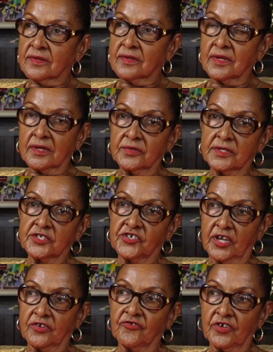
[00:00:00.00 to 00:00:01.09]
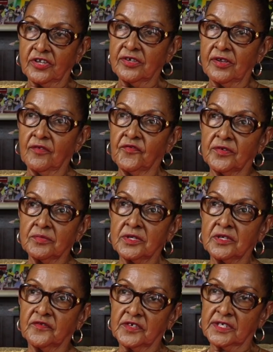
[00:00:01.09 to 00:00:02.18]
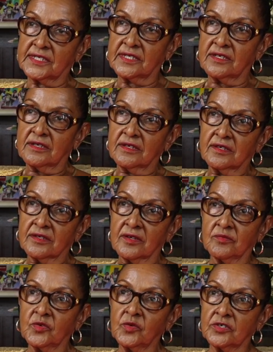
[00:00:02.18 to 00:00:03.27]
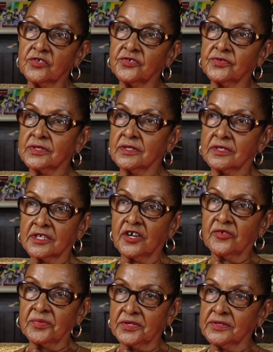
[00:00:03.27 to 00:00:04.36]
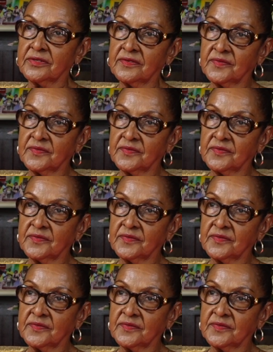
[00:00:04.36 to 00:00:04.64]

here was Jeanette Grell-Hull from Nevis, #1 shooter in the Caribbean.